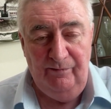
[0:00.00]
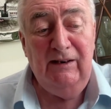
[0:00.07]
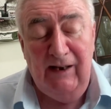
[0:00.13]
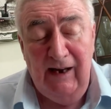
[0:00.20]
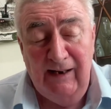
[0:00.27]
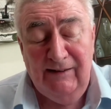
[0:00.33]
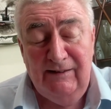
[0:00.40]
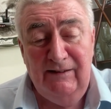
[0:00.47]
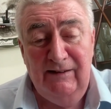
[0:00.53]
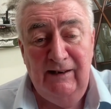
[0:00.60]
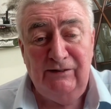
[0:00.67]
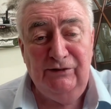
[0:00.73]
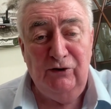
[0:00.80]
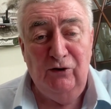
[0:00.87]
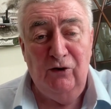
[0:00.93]
Kate
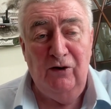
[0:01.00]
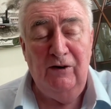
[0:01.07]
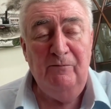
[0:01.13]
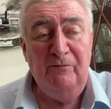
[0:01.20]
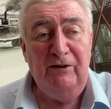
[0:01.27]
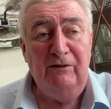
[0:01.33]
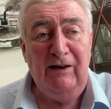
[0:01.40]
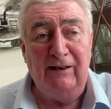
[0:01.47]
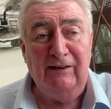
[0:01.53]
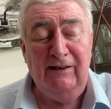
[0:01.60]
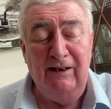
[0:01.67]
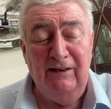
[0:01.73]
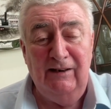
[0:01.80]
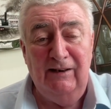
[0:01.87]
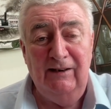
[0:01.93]
next door, Kate
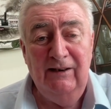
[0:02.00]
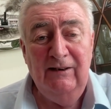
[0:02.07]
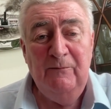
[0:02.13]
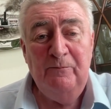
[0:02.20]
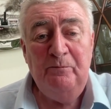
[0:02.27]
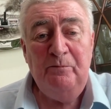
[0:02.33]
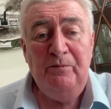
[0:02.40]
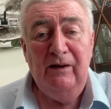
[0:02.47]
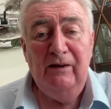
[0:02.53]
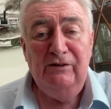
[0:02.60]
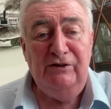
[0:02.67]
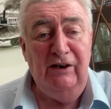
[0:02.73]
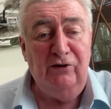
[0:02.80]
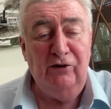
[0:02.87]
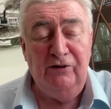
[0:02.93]
Kennedy,
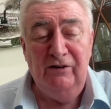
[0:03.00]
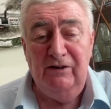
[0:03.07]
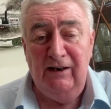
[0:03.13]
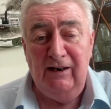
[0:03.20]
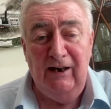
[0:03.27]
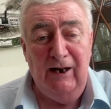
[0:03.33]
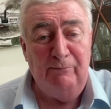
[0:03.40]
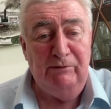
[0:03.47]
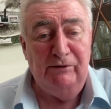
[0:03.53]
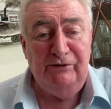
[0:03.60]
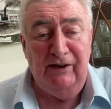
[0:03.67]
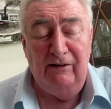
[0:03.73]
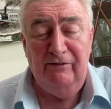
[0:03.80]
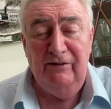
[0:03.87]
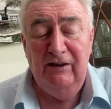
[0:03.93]
she couldn't take, help
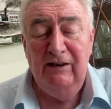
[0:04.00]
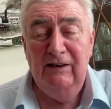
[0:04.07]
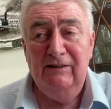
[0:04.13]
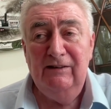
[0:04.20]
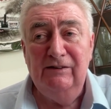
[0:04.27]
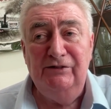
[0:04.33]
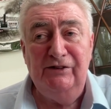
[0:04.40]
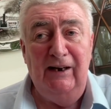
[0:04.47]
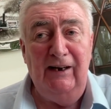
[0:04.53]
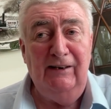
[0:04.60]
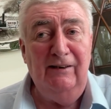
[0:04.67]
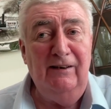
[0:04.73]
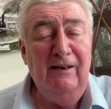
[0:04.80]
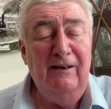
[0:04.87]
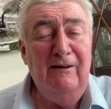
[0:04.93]
herself to
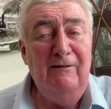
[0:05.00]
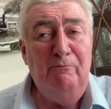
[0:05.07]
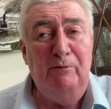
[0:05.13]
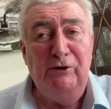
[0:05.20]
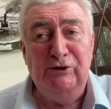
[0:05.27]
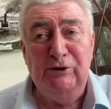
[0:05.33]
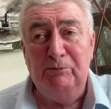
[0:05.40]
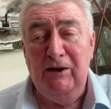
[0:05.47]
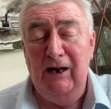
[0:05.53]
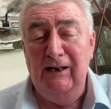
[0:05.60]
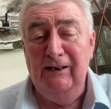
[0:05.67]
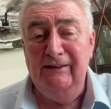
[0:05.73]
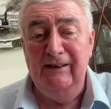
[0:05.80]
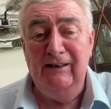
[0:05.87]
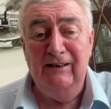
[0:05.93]
say Bishop
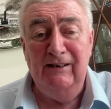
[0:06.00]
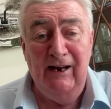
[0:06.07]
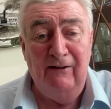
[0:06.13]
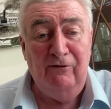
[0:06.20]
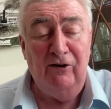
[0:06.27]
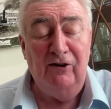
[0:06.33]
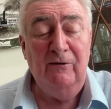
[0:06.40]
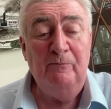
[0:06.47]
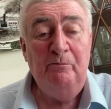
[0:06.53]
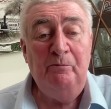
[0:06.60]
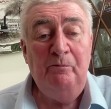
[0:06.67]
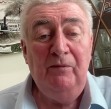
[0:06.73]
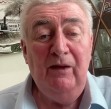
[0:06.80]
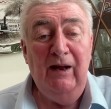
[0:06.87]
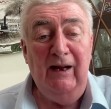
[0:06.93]
Casey never
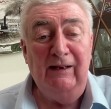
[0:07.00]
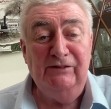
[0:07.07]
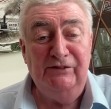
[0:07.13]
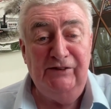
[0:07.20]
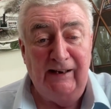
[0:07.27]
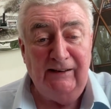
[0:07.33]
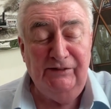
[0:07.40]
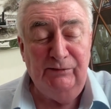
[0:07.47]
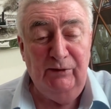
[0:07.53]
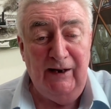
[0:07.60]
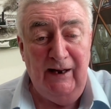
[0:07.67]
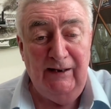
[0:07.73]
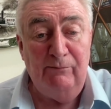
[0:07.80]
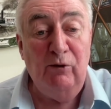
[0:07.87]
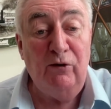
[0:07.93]
had sex with
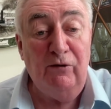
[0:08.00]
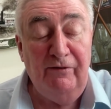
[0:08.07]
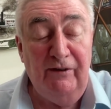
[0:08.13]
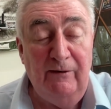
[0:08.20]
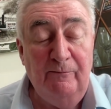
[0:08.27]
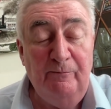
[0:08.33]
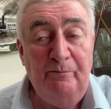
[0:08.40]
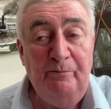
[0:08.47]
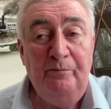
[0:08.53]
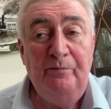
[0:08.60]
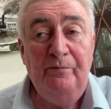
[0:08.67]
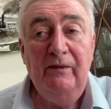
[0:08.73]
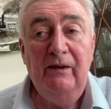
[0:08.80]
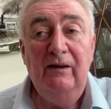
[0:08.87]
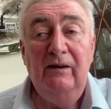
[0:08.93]
Annie Murphy.
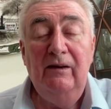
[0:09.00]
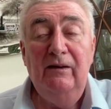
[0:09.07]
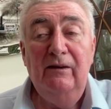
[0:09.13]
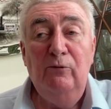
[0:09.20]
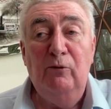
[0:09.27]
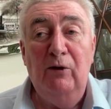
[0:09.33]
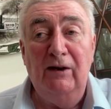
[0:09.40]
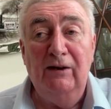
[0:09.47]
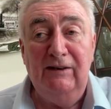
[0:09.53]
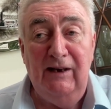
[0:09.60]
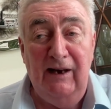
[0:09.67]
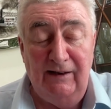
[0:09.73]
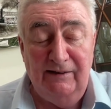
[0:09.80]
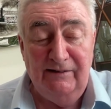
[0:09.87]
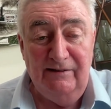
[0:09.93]
Well,
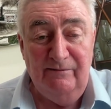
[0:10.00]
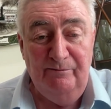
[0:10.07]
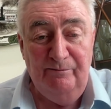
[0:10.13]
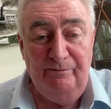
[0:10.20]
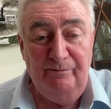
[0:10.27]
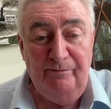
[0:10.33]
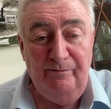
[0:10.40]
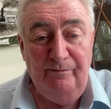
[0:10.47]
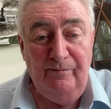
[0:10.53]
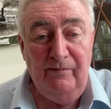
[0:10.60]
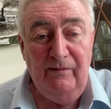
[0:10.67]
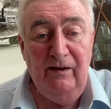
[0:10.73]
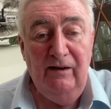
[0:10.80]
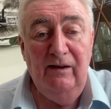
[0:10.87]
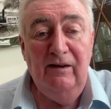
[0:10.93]
Kate,
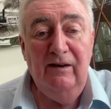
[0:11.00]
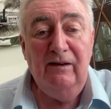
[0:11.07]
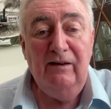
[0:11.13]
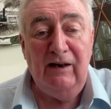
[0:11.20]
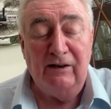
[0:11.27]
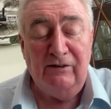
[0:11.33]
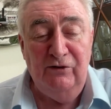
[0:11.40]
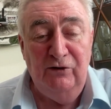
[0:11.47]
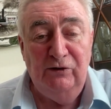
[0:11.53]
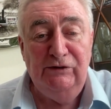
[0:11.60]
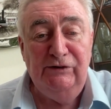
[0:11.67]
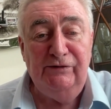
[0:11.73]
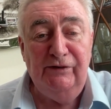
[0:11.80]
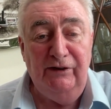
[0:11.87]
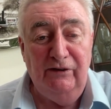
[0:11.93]
got
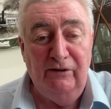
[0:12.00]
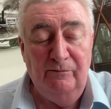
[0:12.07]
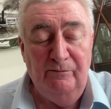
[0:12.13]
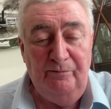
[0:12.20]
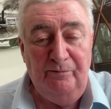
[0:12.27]
news for you.